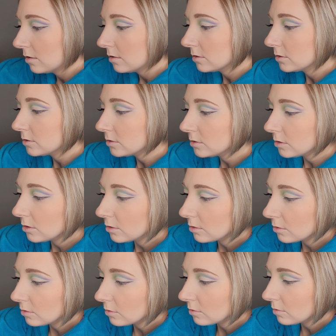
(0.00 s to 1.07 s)

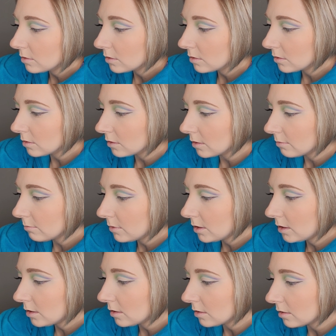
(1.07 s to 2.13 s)
So let me,